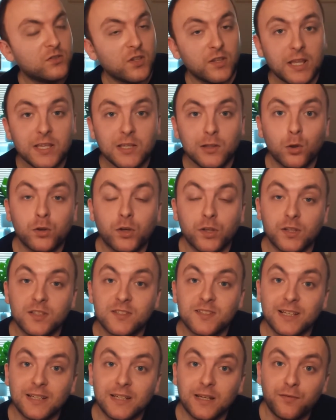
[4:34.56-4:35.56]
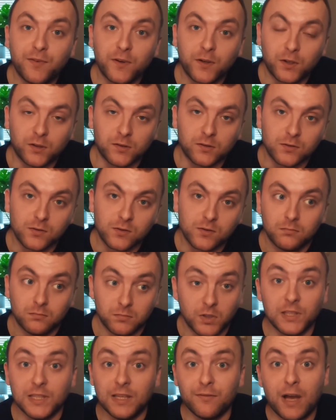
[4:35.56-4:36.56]
then you look at the significance
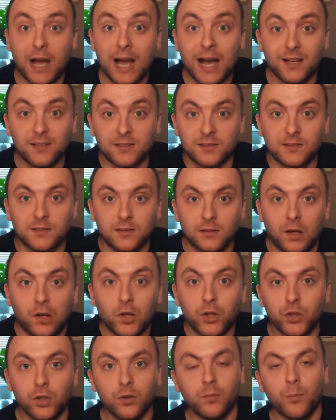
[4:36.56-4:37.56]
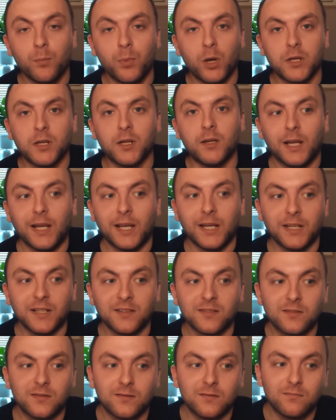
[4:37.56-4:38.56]
the liver has on a human body, and
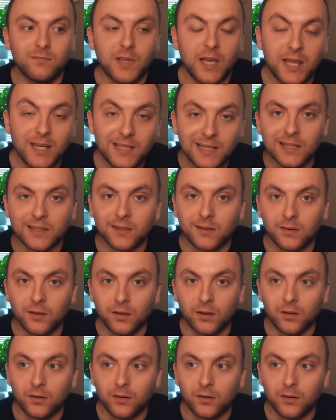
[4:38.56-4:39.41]
it's hinted that